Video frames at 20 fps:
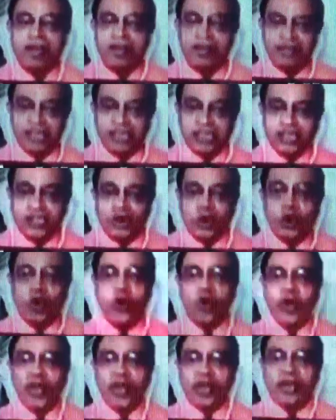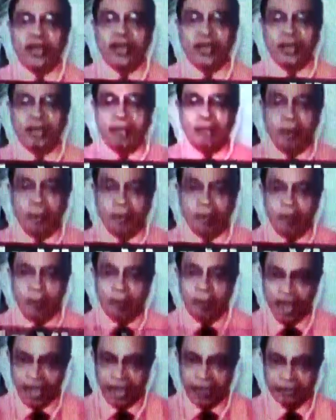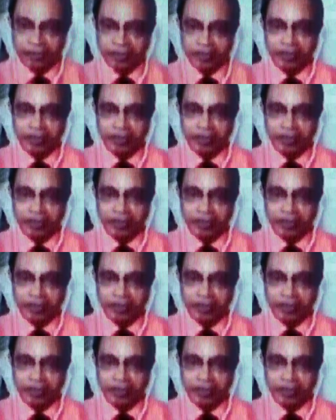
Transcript: which is co-located in Mumbai.